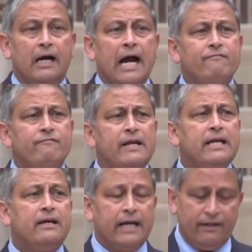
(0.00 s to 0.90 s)
I'm
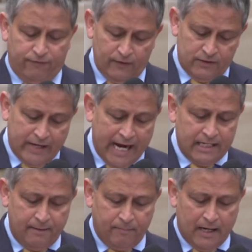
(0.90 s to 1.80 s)
very grateful to
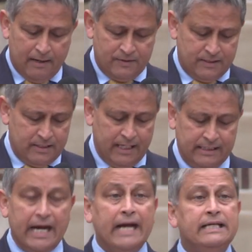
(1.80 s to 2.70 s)
Andy Palms and
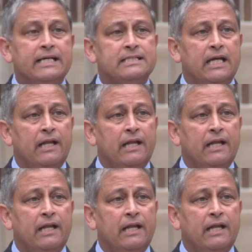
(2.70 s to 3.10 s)
the ITS